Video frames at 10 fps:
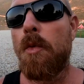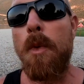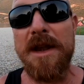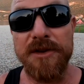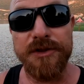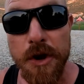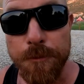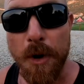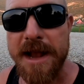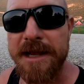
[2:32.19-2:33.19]
When you do
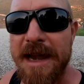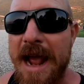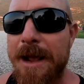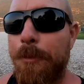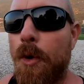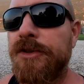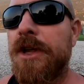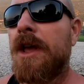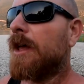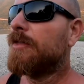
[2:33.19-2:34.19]
break a daggerboard,
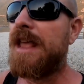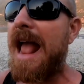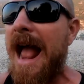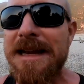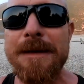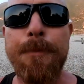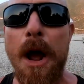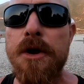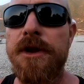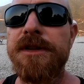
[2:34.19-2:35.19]
the added
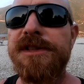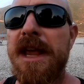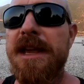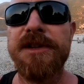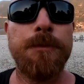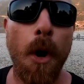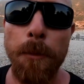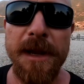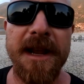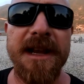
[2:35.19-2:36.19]
bonus is you're
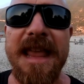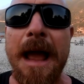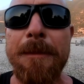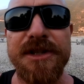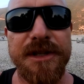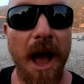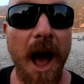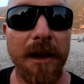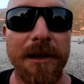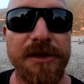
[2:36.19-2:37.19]
probably going to damage the
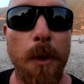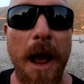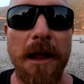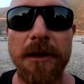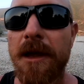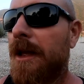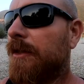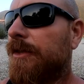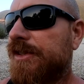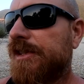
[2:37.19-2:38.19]
hull as well.
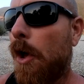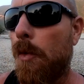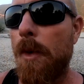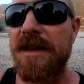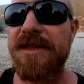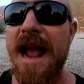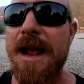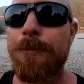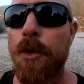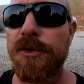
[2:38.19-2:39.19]
The slot where the
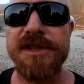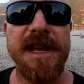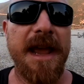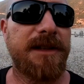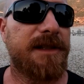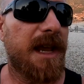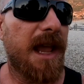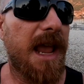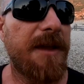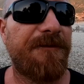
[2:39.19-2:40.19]
daggerboard sits,
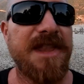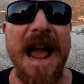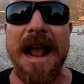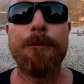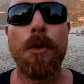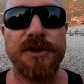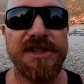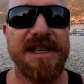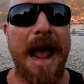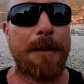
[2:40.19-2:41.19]
if the daggerboard
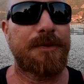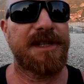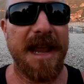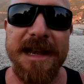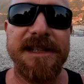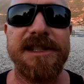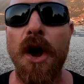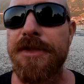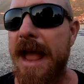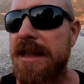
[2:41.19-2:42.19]
snaps
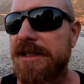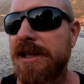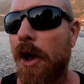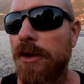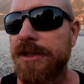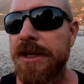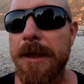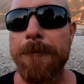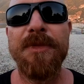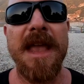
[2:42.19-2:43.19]
inside that slot,
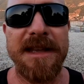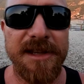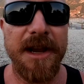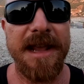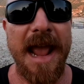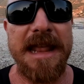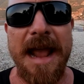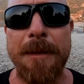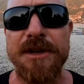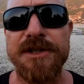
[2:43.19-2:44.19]
it's going to get
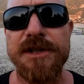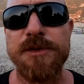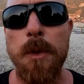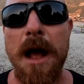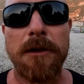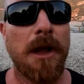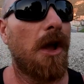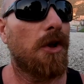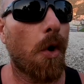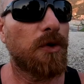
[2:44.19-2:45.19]
damaged as well,
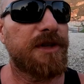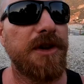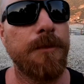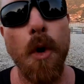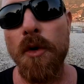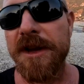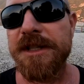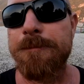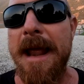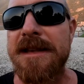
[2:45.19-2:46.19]
causing you more
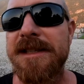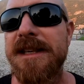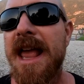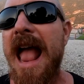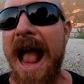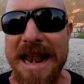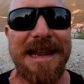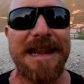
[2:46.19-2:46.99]
expense and